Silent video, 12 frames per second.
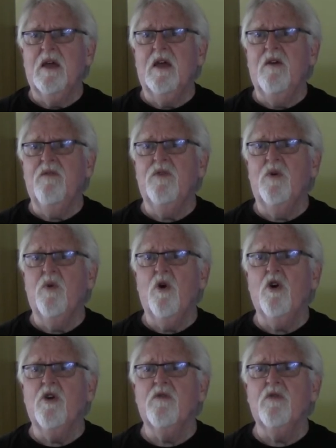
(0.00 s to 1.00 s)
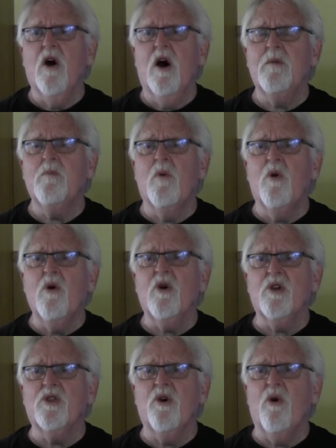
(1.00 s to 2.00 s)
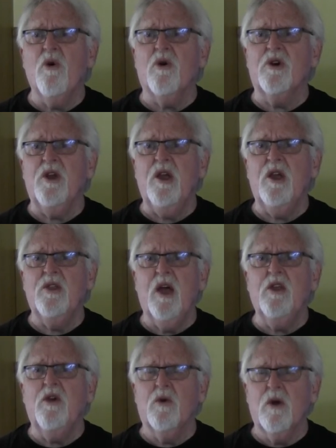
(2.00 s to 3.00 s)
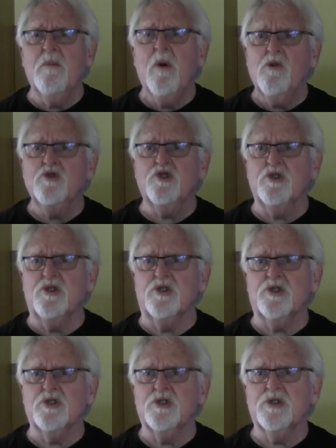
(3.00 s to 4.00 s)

give the Word of God more authority than your emotions.